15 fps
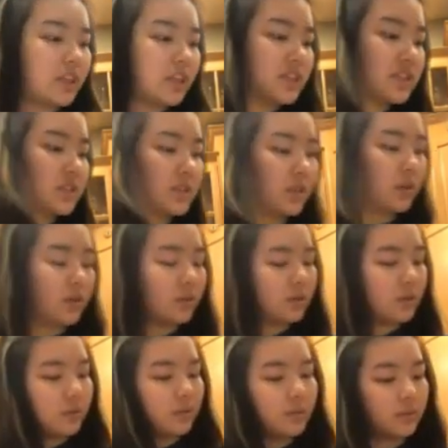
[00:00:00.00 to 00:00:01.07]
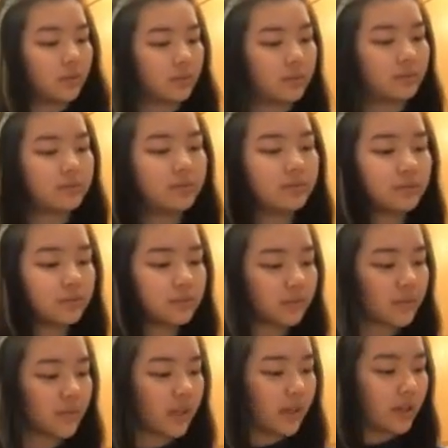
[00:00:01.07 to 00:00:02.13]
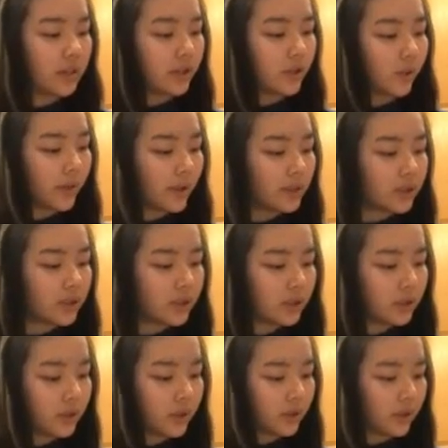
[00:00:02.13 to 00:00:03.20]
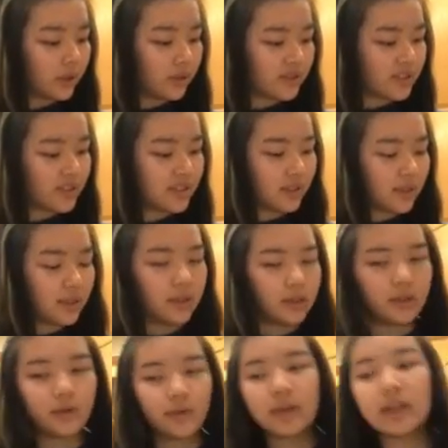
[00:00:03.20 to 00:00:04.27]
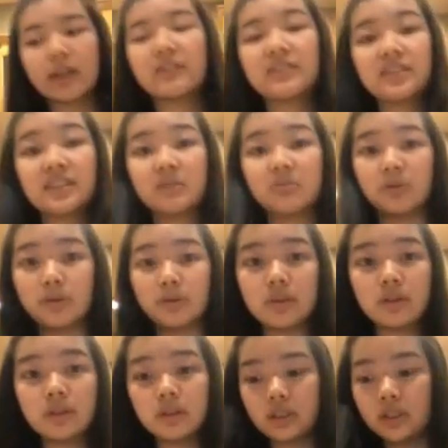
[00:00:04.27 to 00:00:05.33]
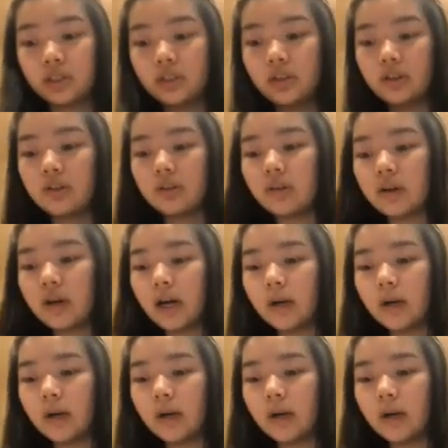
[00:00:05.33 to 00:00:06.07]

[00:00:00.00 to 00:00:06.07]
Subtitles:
So you're going to use a spoon to